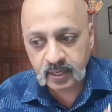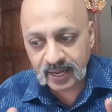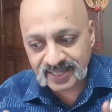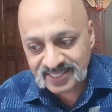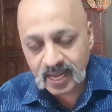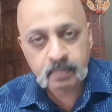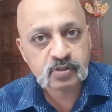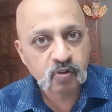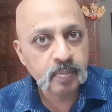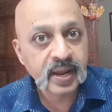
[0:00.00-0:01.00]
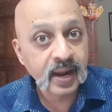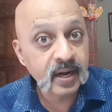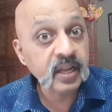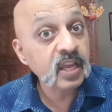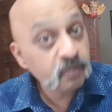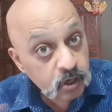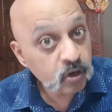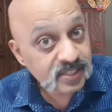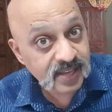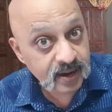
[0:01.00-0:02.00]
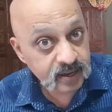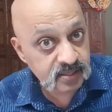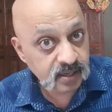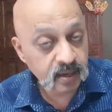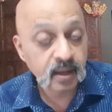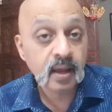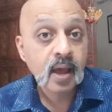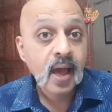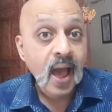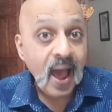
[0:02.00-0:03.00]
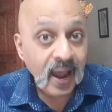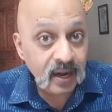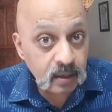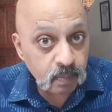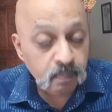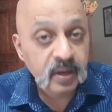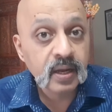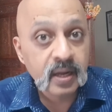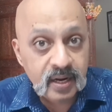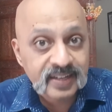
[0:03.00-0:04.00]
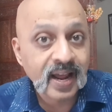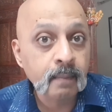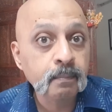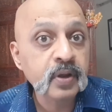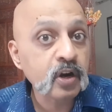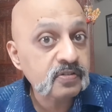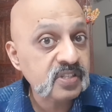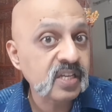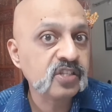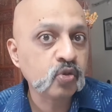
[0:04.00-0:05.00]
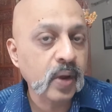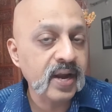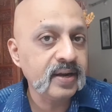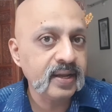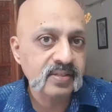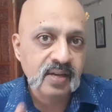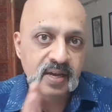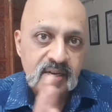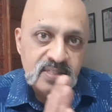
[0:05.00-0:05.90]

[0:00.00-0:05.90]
The exams will be held even on a Saturday, Sunday, and in a time period of 6 to 8 days.